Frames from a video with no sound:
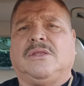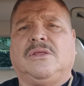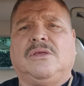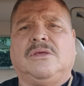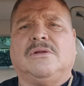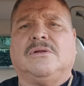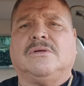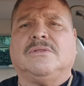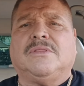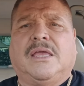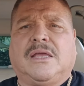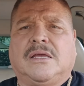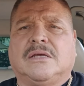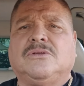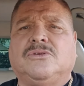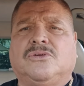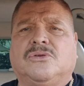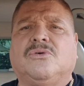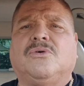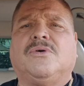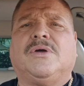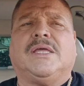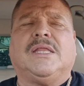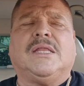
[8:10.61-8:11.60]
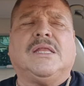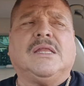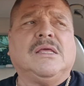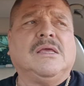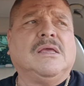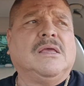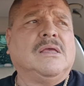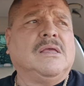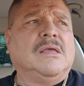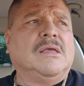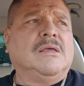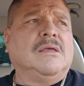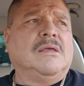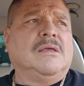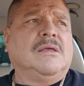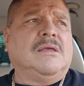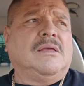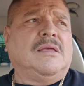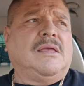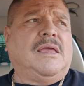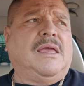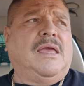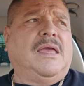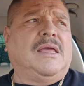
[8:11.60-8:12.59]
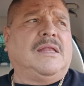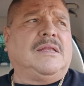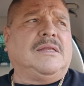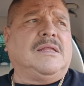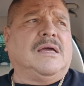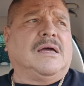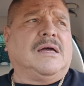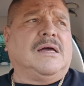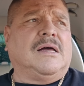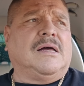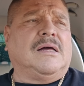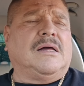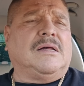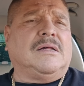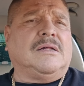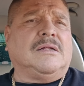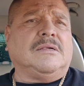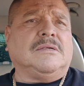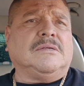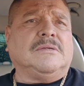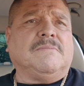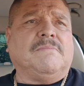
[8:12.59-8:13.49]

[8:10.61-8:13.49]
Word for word: you know they can do it and uh